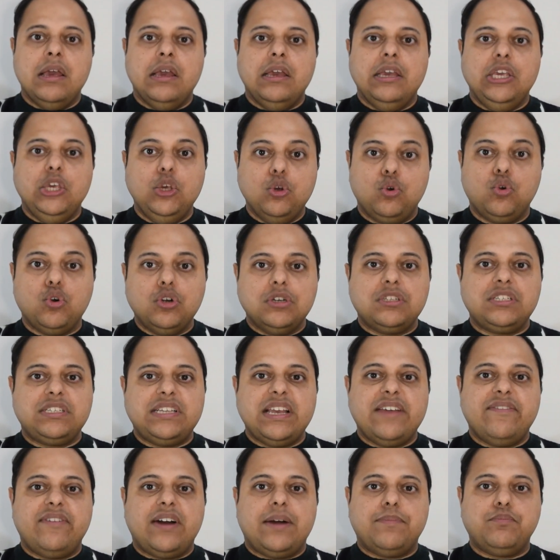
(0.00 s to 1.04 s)
You could
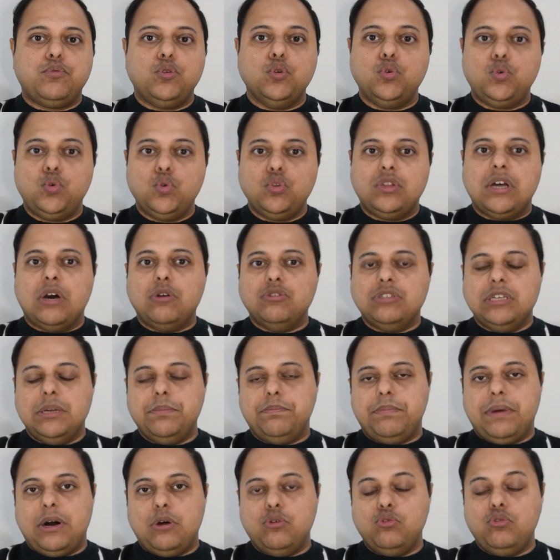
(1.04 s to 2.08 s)
save up to
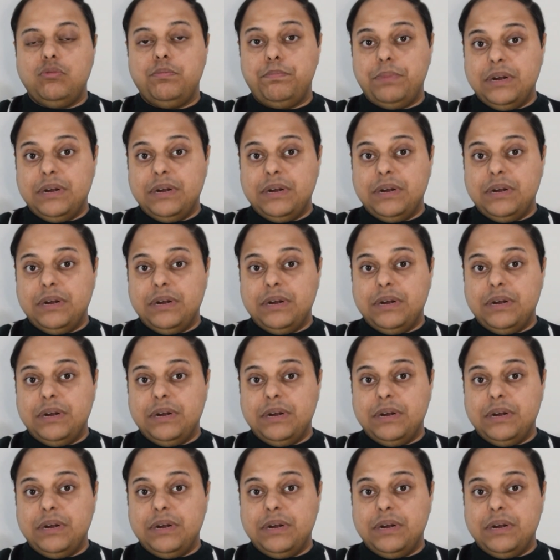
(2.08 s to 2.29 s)
£2,000